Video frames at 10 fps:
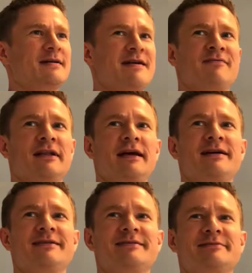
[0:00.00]
definitely.
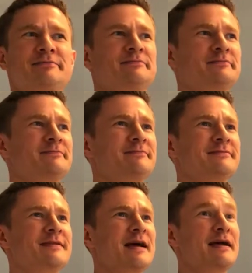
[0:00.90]

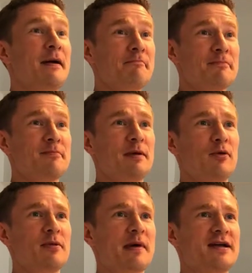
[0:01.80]
Yep,
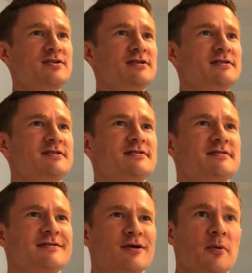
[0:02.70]
people with mansions.
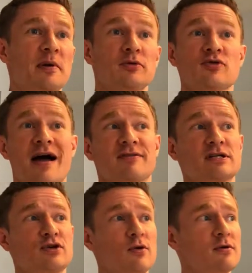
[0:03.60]
There are people driving
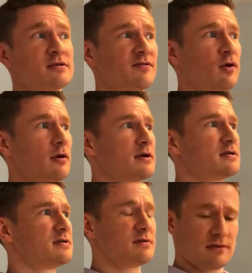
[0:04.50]
scooters, of
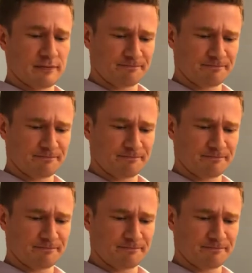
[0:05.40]
course.